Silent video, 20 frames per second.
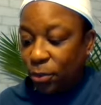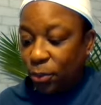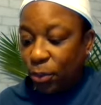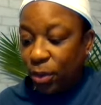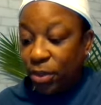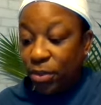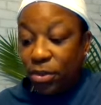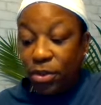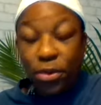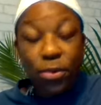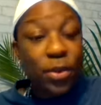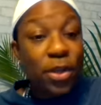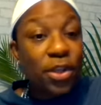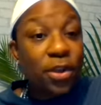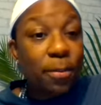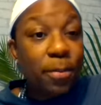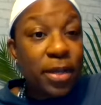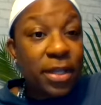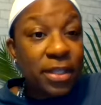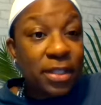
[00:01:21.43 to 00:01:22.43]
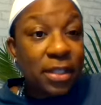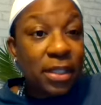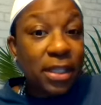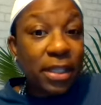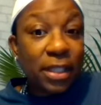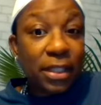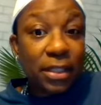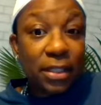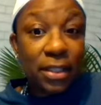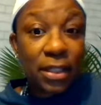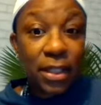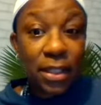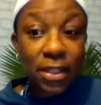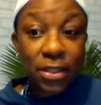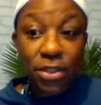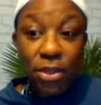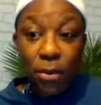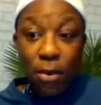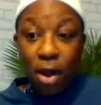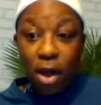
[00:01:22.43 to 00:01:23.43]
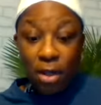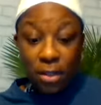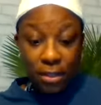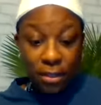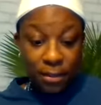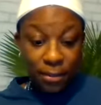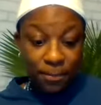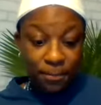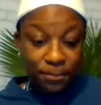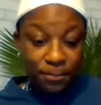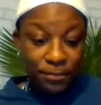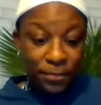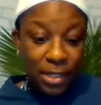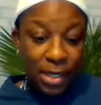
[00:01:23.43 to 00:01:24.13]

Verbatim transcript: with you and your business? It's so awesome.